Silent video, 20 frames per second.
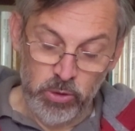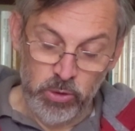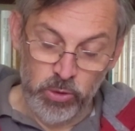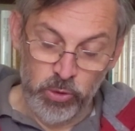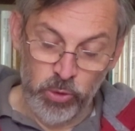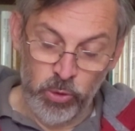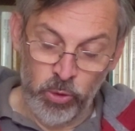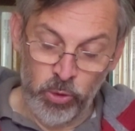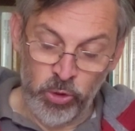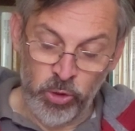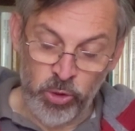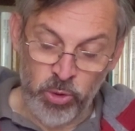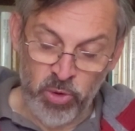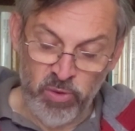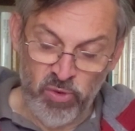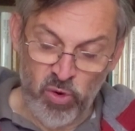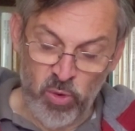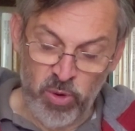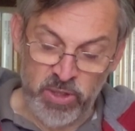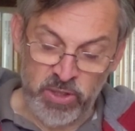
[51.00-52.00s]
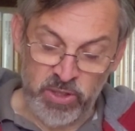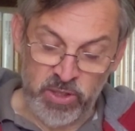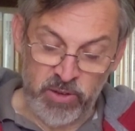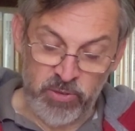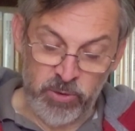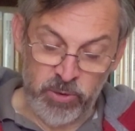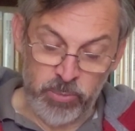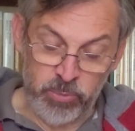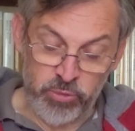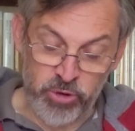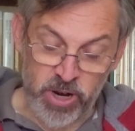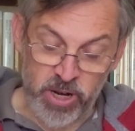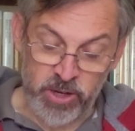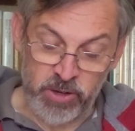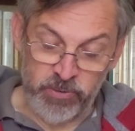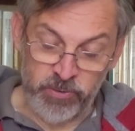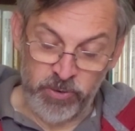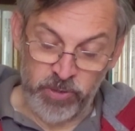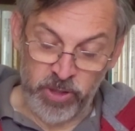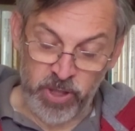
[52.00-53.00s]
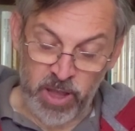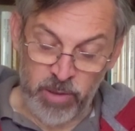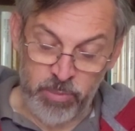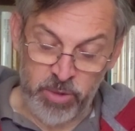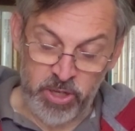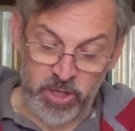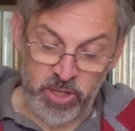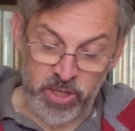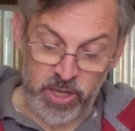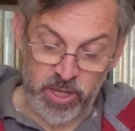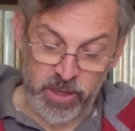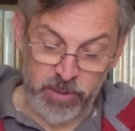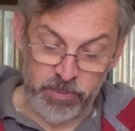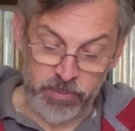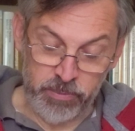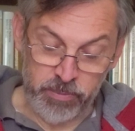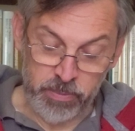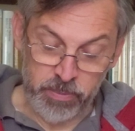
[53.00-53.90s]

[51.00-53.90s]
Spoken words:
Lord, you have always given bread for the coming day,